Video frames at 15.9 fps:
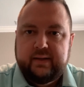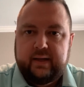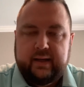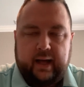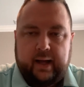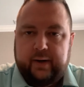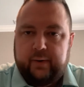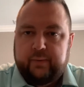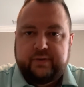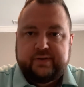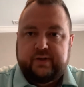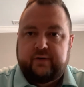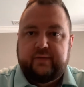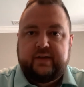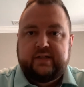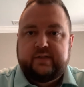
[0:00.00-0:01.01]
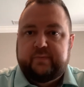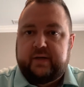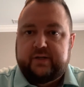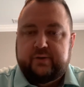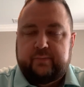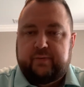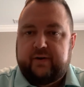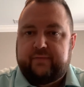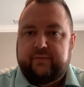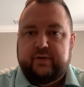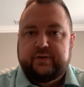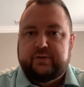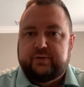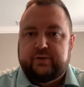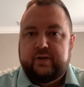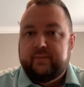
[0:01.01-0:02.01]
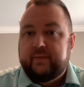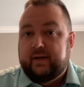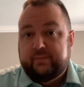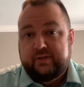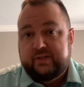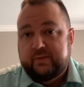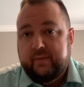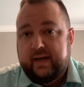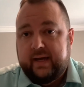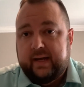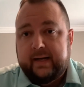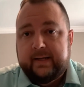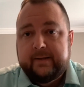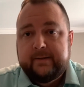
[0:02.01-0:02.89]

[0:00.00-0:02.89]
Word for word: I don't deserve any special preferential treatment. I'm just a man.